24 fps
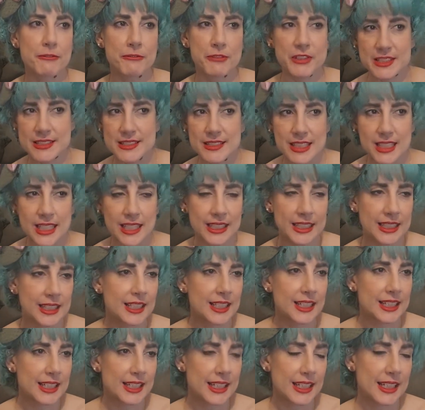physique,
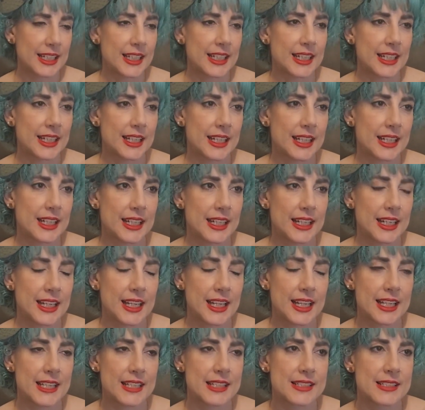
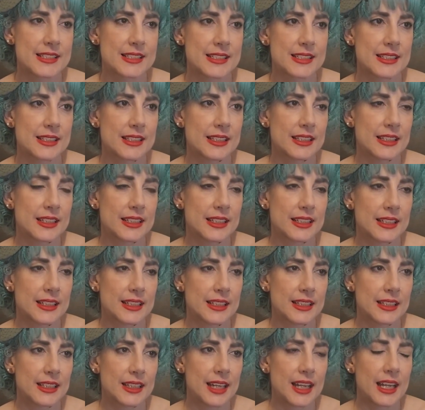and
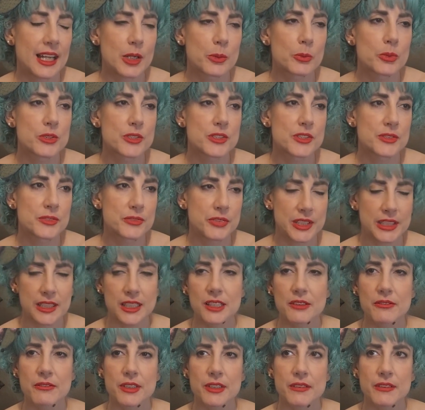I was
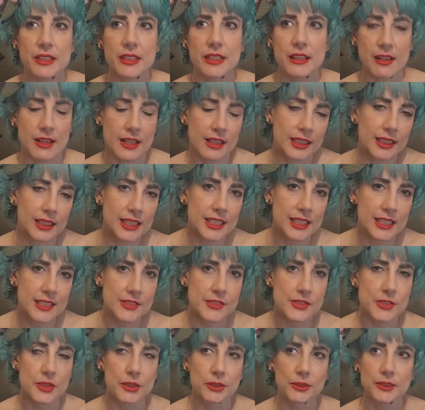feeling very ugly.
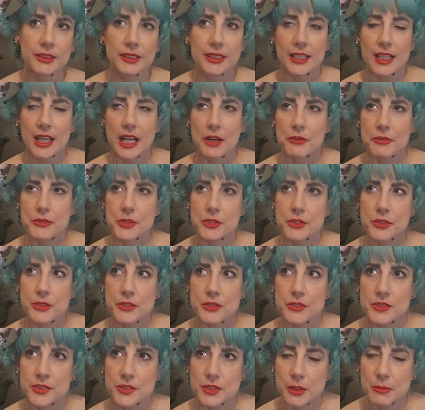So
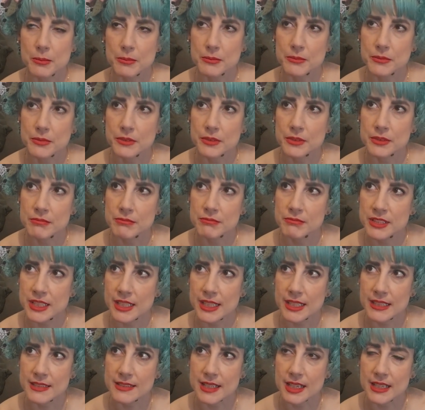after some
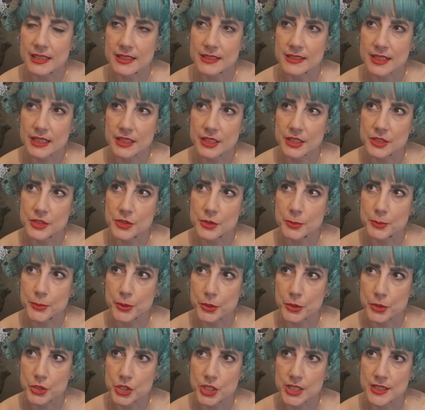days, I decided to
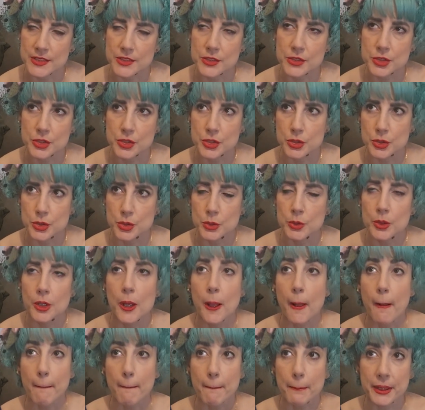purchase two
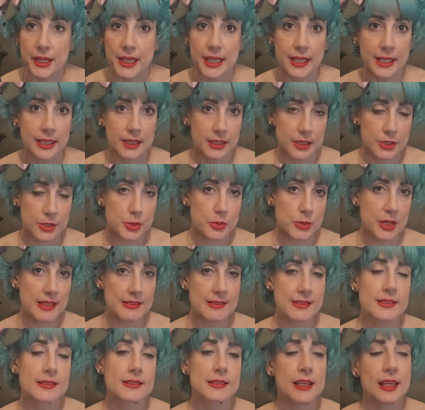big
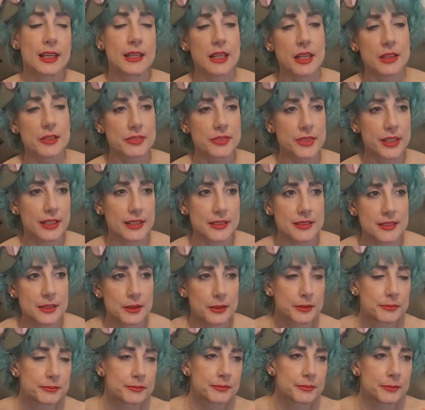dresses, and I felt
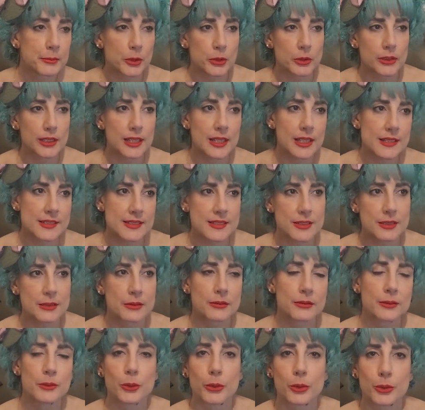more or less
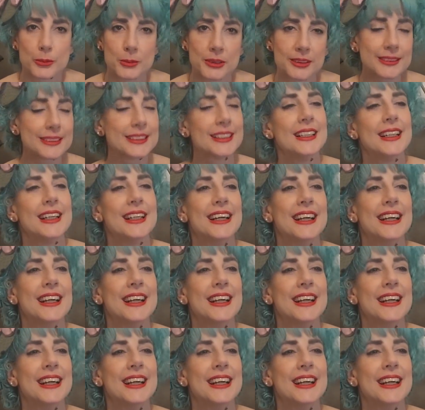normal.